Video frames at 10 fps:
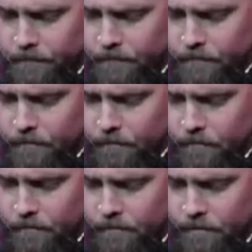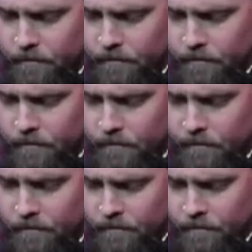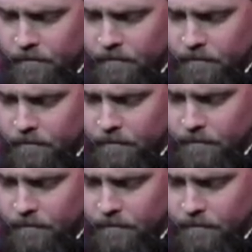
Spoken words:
No one is speaking in this clip.